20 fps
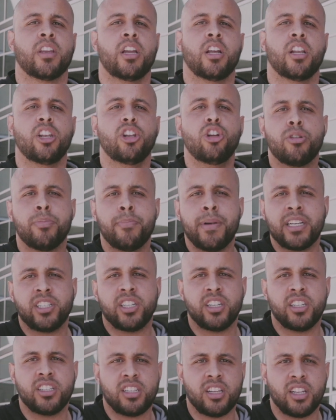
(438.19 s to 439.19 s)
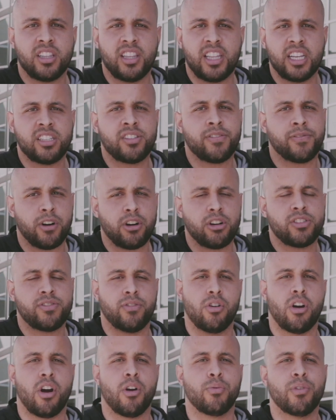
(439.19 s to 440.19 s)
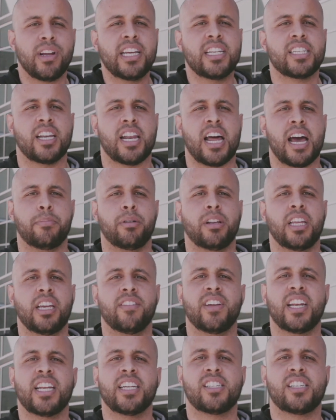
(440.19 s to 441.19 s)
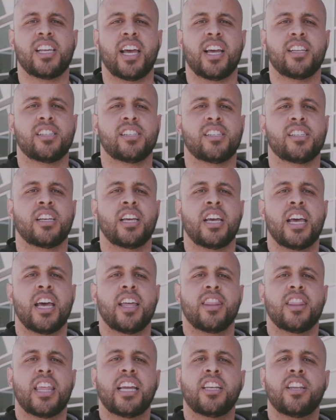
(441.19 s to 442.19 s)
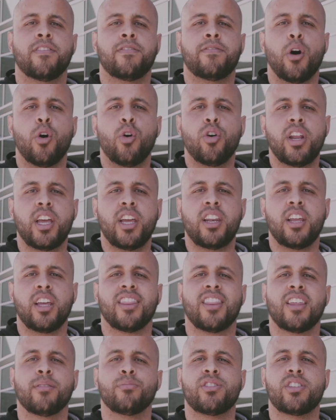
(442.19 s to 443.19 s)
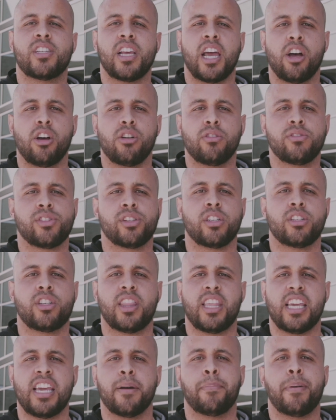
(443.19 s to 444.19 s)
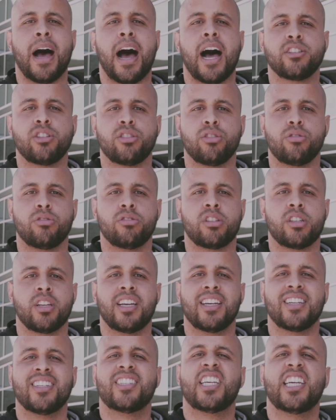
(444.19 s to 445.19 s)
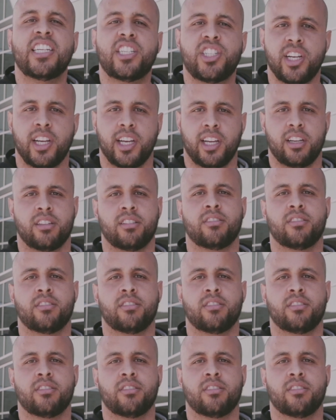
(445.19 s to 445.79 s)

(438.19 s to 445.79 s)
Luke mentions this first for a reason, I believe, and it says, they devoted themselves to the apostles' teaching.